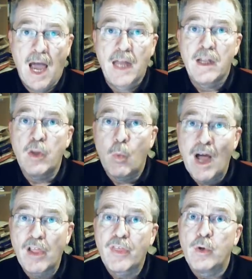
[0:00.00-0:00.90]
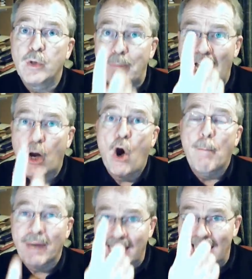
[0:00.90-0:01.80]
And the wealth goes back
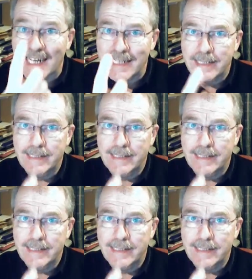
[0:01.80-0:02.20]
up again.